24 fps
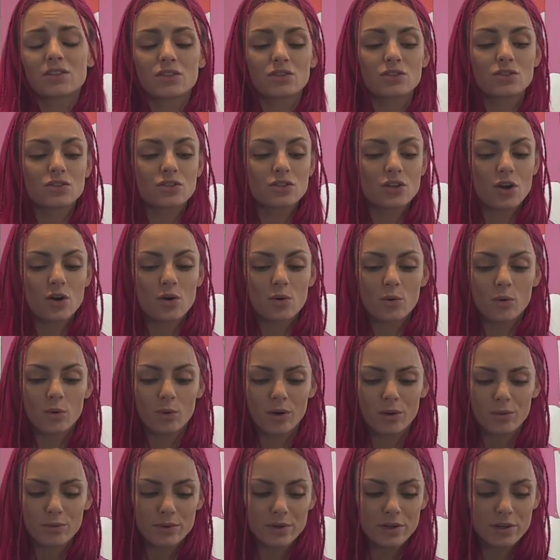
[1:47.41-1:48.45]
So
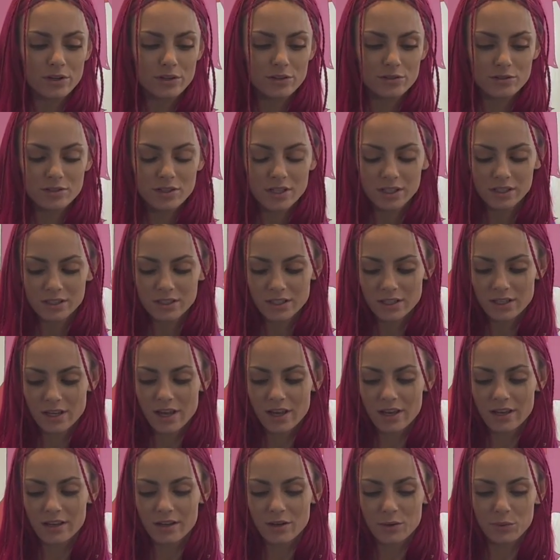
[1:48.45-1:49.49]
what we are using
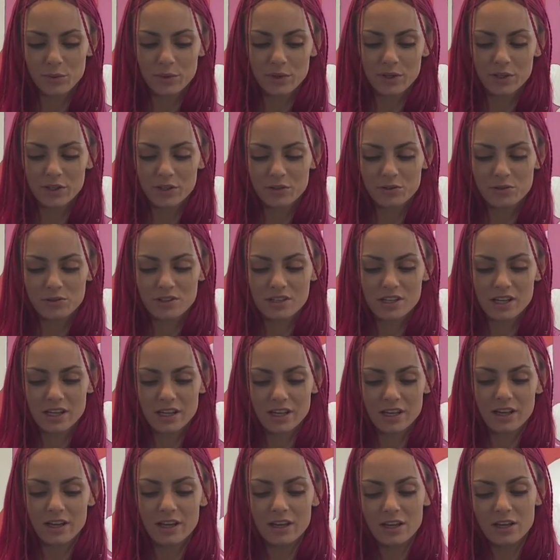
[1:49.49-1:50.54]
today, we are
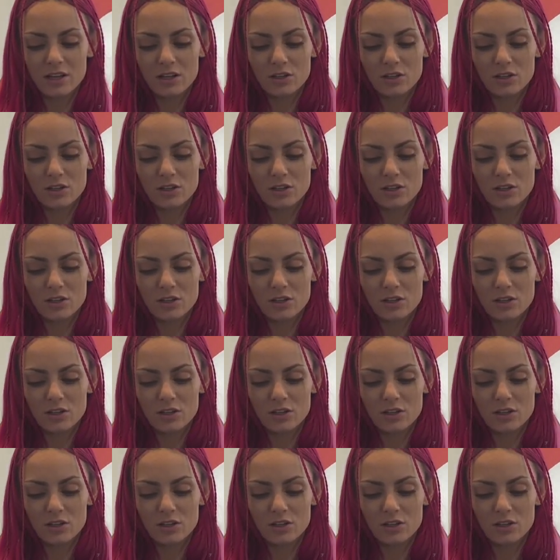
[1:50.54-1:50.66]
using